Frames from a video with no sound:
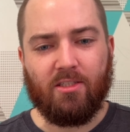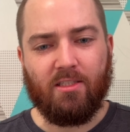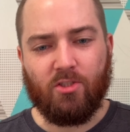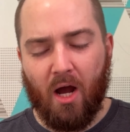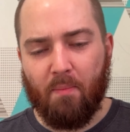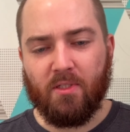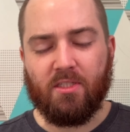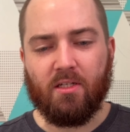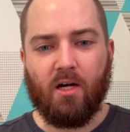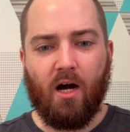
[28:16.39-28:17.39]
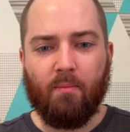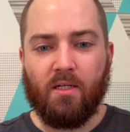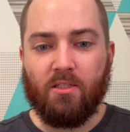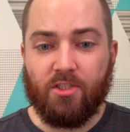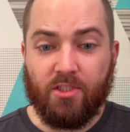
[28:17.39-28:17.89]
drop us a
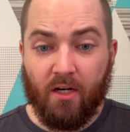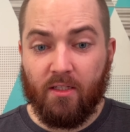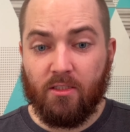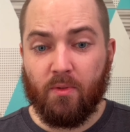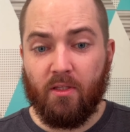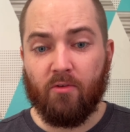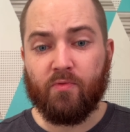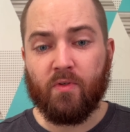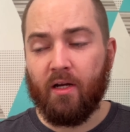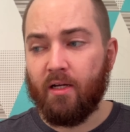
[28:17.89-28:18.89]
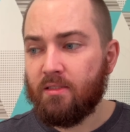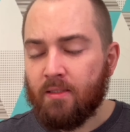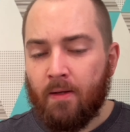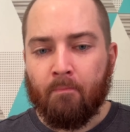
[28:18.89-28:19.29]
comment, share this with your friends.